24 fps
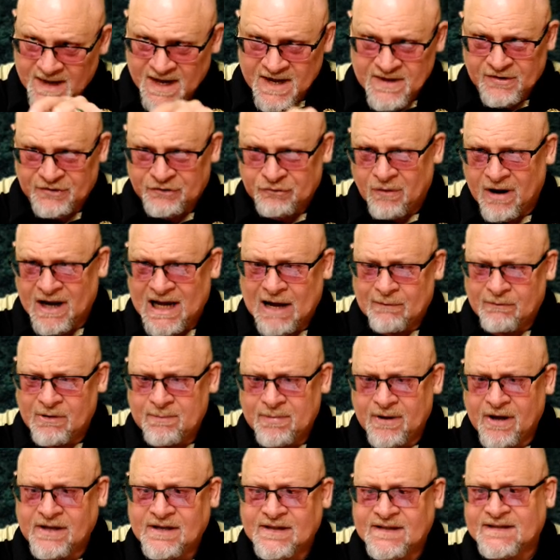in the Twilight
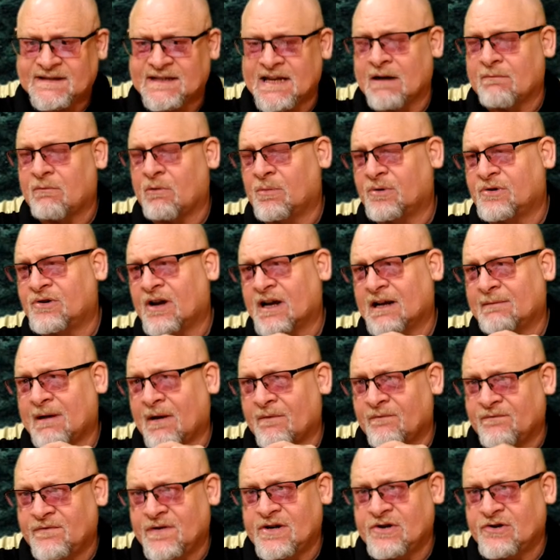Rebellion set when we're talking
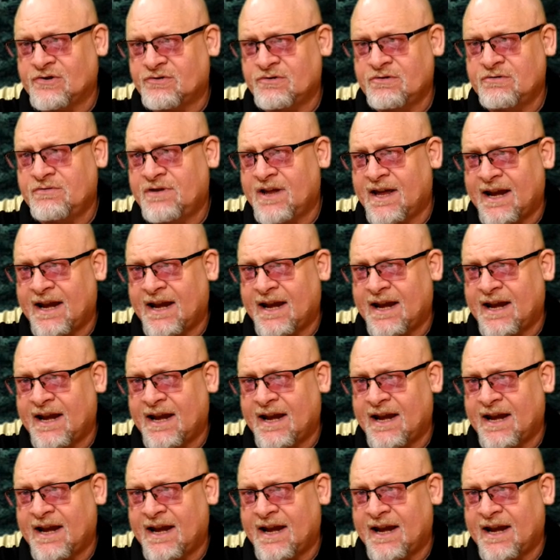about Ventru